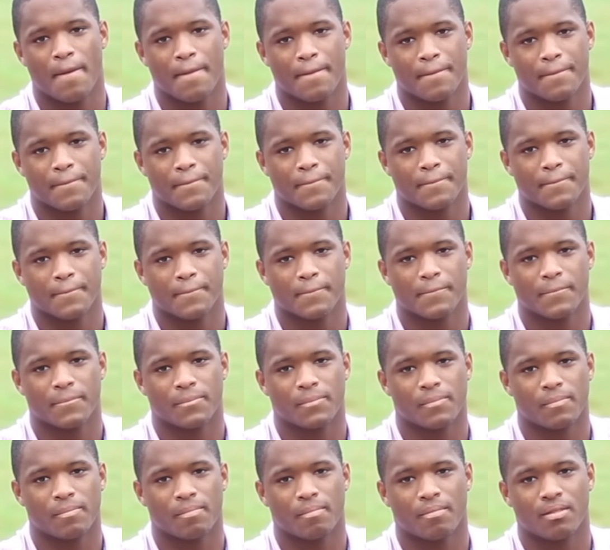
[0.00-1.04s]

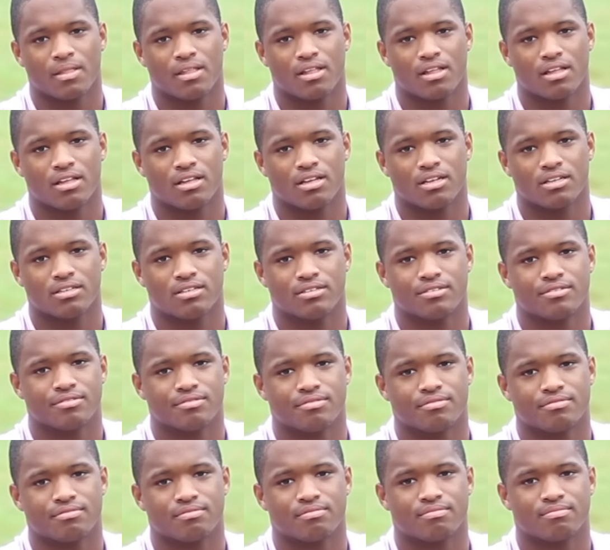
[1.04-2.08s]

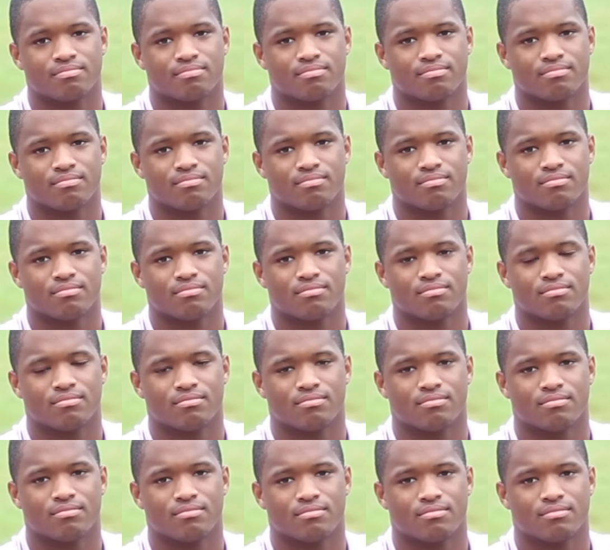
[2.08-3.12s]

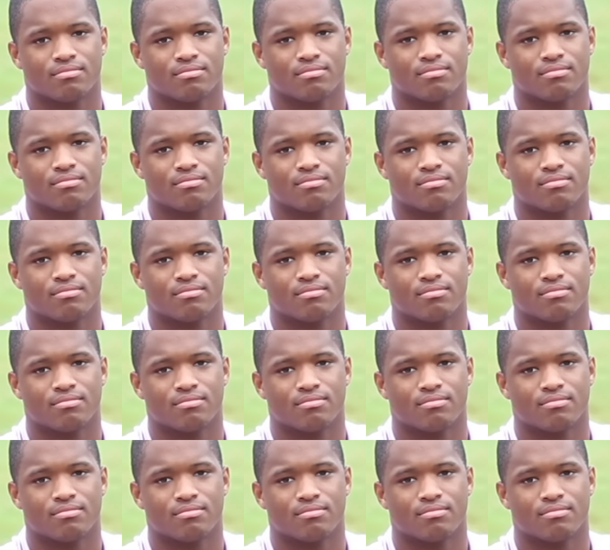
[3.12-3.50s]
(silent)